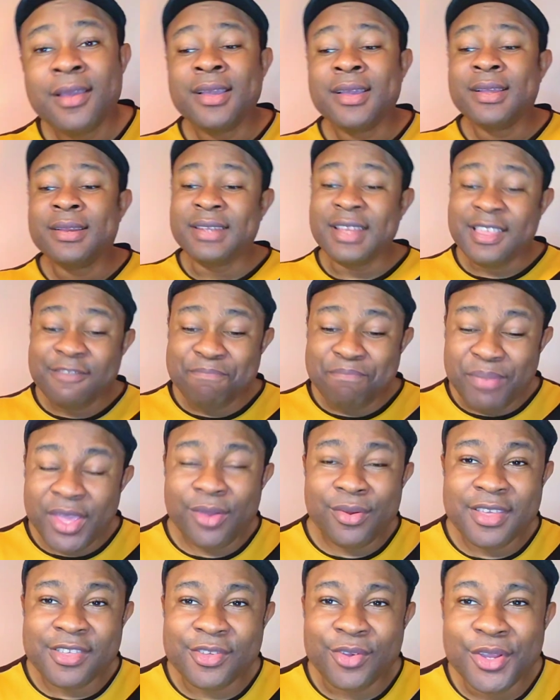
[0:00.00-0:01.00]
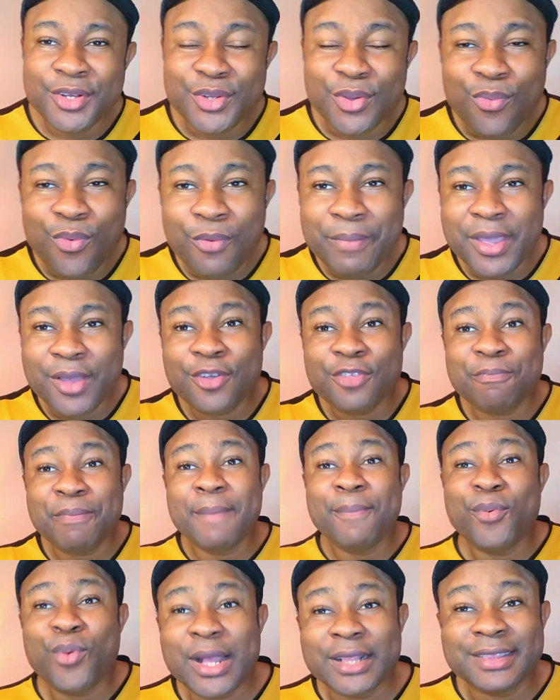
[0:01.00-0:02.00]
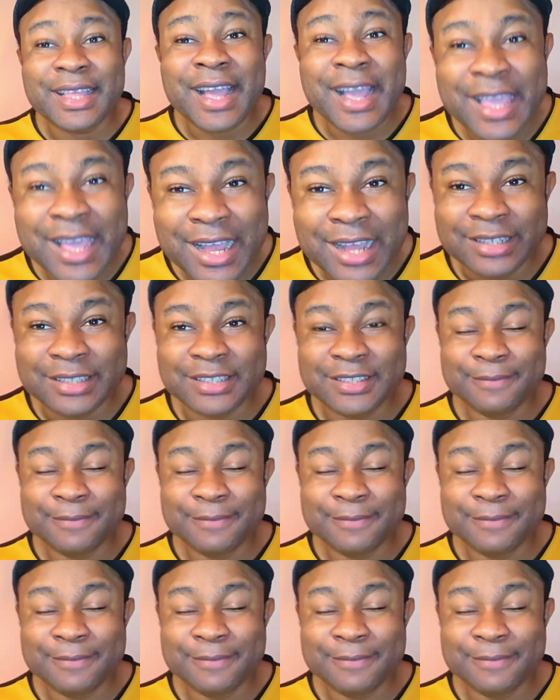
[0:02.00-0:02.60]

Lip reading: This bill is going to work because people are tired.